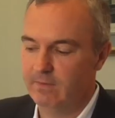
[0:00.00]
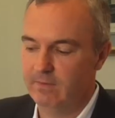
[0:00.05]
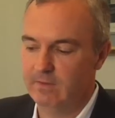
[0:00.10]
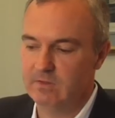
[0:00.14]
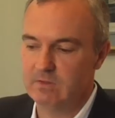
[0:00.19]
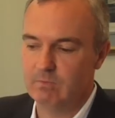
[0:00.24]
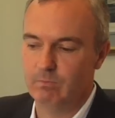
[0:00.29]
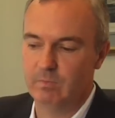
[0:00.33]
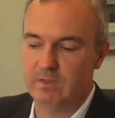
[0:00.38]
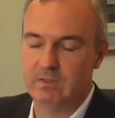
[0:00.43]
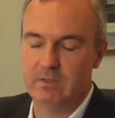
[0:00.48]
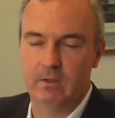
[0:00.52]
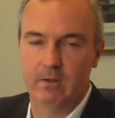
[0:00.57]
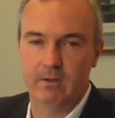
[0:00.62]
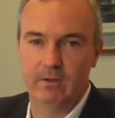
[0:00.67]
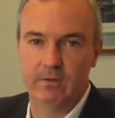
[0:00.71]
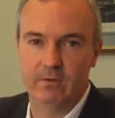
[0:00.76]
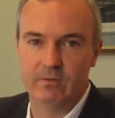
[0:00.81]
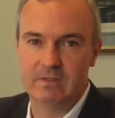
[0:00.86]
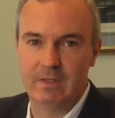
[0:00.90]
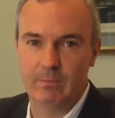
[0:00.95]
This
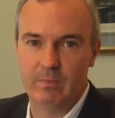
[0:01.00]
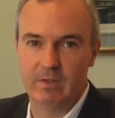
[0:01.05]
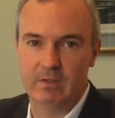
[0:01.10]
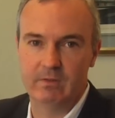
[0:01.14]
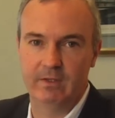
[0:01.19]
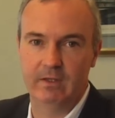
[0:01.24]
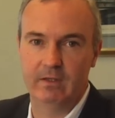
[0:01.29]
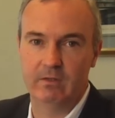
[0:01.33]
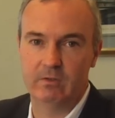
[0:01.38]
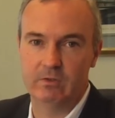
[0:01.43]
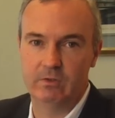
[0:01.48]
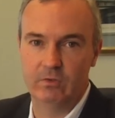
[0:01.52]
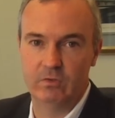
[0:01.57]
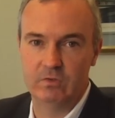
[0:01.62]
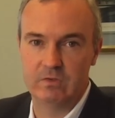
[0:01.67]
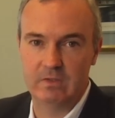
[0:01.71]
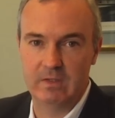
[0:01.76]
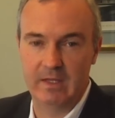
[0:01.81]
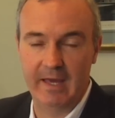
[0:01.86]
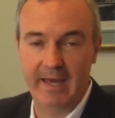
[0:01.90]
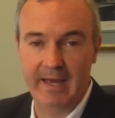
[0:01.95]
material typically
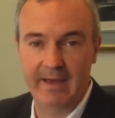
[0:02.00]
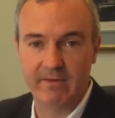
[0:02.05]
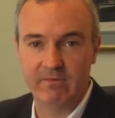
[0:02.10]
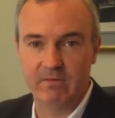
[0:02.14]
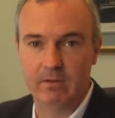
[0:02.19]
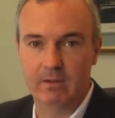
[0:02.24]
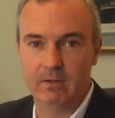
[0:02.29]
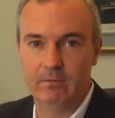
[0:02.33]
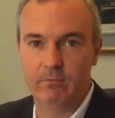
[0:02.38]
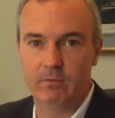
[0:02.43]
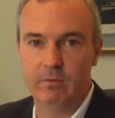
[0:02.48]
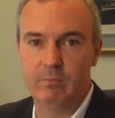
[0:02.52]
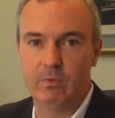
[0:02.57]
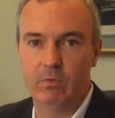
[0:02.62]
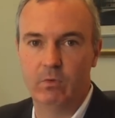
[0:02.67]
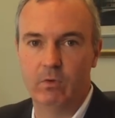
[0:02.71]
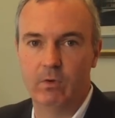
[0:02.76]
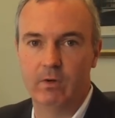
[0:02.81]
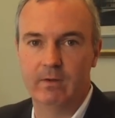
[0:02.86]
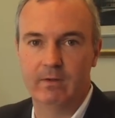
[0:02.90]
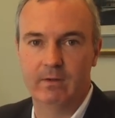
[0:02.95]
includes the accident
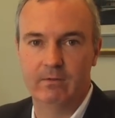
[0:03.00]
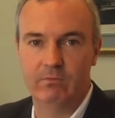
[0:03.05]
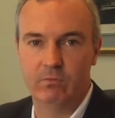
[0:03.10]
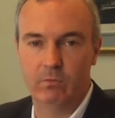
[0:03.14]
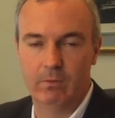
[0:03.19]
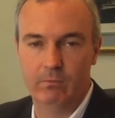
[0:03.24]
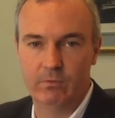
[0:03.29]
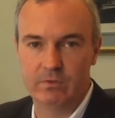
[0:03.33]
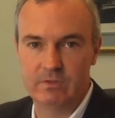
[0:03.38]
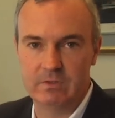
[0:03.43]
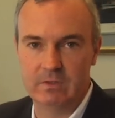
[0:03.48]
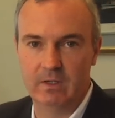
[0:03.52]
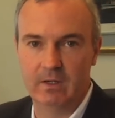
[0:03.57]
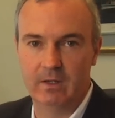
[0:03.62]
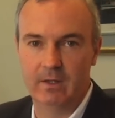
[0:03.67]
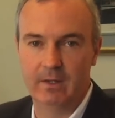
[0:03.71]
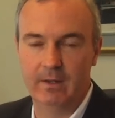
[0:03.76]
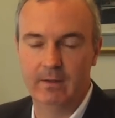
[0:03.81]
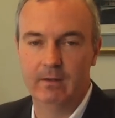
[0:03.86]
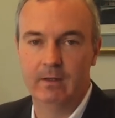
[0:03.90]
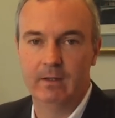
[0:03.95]
report, if one was
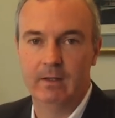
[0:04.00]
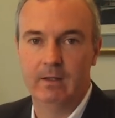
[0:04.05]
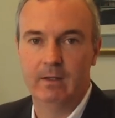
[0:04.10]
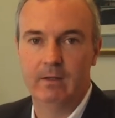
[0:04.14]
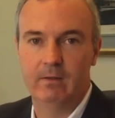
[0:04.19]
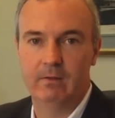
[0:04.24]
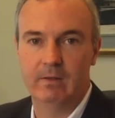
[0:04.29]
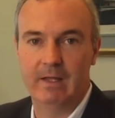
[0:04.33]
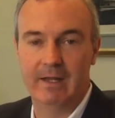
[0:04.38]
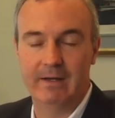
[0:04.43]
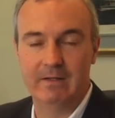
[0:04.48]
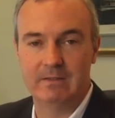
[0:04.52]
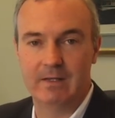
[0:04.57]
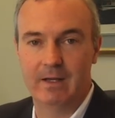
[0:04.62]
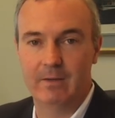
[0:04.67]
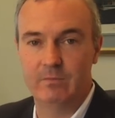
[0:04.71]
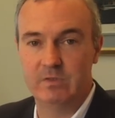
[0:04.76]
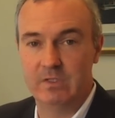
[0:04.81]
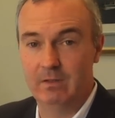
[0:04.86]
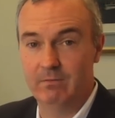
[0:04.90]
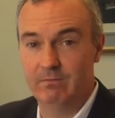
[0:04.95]
done, a lot of
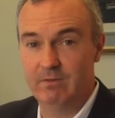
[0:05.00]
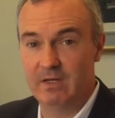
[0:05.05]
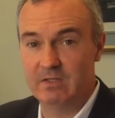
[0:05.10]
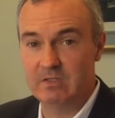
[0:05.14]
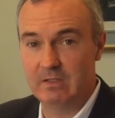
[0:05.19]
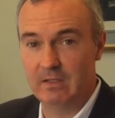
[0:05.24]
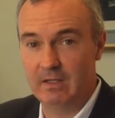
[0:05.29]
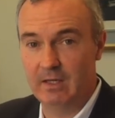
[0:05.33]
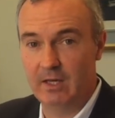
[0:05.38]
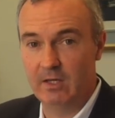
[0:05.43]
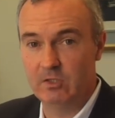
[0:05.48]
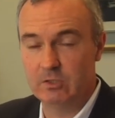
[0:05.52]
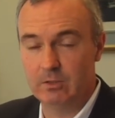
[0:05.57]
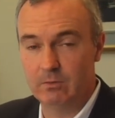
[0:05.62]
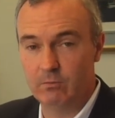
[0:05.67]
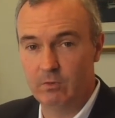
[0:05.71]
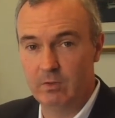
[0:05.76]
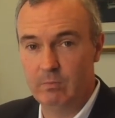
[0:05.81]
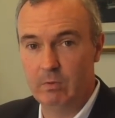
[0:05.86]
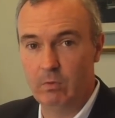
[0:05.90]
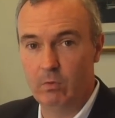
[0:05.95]
times the
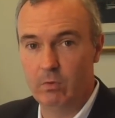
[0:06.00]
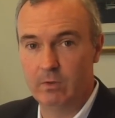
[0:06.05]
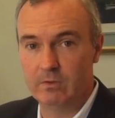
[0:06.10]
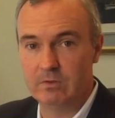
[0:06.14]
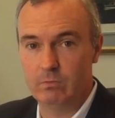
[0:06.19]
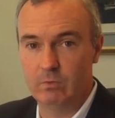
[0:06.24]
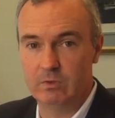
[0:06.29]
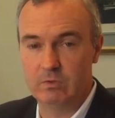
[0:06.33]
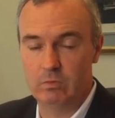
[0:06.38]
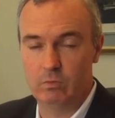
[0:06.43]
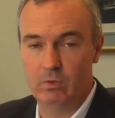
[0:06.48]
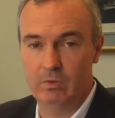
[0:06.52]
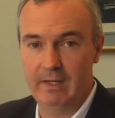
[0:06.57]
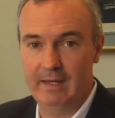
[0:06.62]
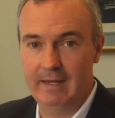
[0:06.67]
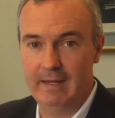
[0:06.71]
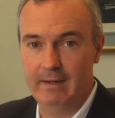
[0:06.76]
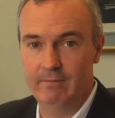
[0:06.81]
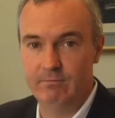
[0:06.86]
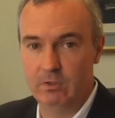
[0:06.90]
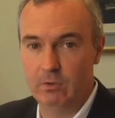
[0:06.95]
investigation reports, which we'll
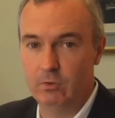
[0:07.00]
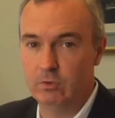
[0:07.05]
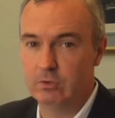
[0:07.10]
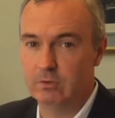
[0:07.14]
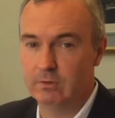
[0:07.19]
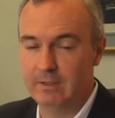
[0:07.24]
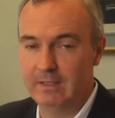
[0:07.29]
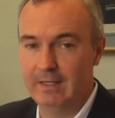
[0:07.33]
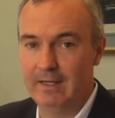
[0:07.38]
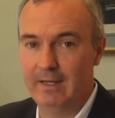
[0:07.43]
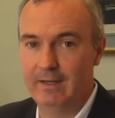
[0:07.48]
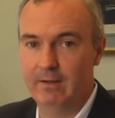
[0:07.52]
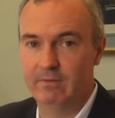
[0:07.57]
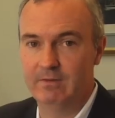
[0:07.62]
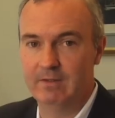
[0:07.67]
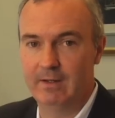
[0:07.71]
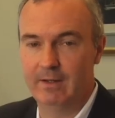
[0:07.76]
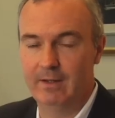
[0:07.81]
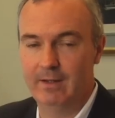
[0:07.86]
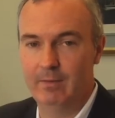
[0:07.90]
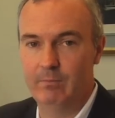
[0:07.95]
have usually ahead of
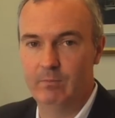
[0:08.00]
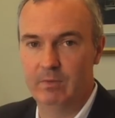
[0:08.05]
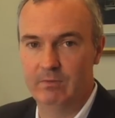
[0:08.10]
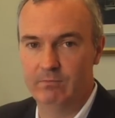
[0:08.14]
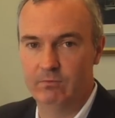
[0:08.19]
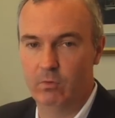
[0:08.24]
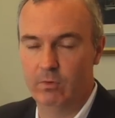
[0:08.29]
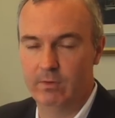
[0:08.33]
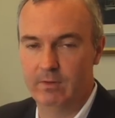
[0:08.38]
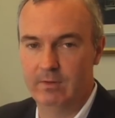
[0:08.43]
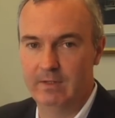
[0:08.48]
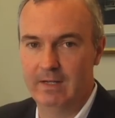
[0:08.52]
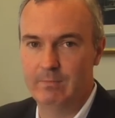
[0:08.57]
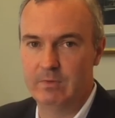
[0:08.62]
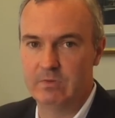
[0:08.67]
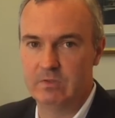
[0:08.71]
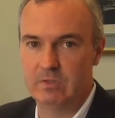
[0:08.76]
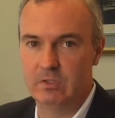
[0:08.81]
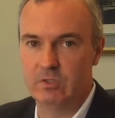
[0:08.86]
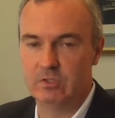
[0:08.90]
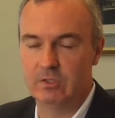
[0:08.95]
time before the
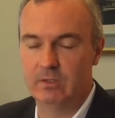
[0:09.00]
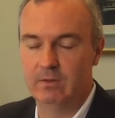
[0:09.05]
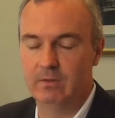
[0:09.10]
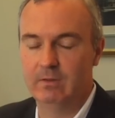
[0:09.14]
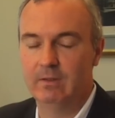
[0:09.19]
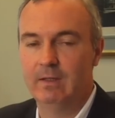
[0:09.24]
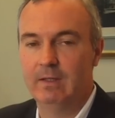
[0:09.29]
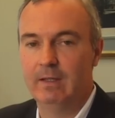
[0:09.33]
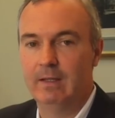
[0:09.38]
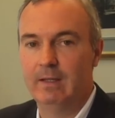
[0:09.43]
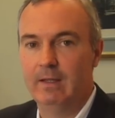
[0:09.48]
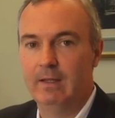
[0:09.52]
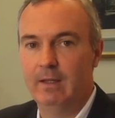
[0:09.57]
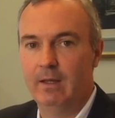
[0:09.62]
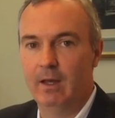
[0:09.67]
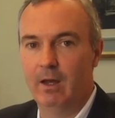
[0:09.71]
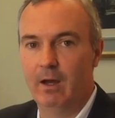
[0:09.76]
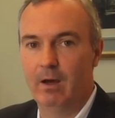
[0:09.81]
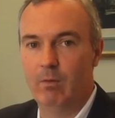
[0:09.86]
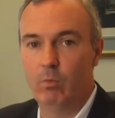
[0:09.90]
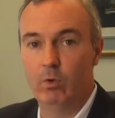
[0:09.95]
deposition.
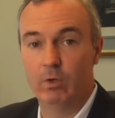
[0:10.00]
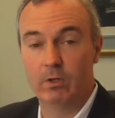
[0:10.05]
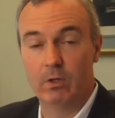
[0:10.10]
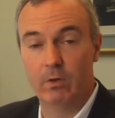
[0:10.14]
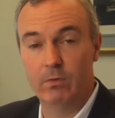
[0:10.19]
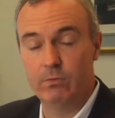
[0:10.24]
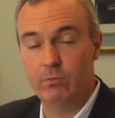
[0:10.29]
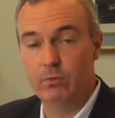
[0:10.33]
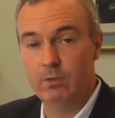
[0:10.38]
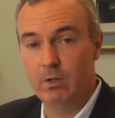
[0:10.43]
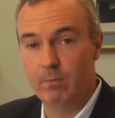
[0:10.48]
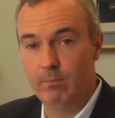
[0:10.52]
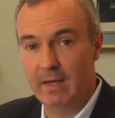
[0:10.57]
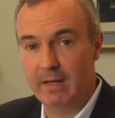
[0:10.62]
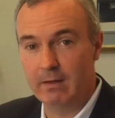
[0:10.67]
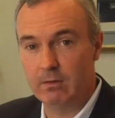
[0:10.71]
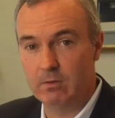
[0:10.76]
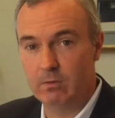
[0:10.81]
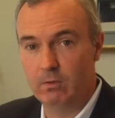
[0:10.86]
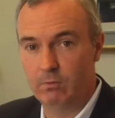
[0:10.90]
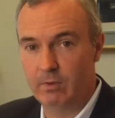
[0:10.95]
We'll go through your
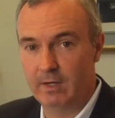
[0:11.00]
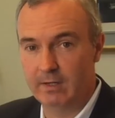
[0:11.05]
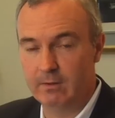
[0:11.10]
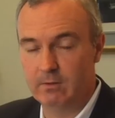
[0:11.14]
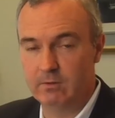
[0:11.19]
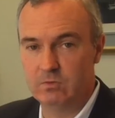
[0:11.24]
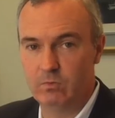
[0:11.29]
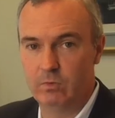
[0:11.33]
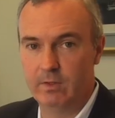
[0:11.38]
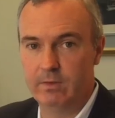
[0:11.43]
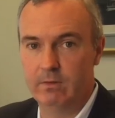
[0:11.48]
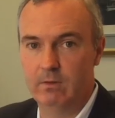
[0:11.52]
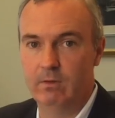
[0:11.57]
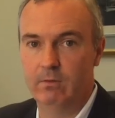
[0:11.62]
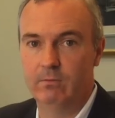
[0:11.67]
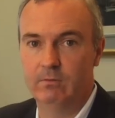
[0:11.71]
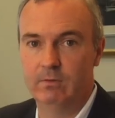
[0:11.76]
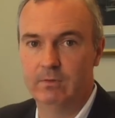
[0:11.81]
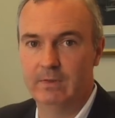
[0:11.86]
medical records with you.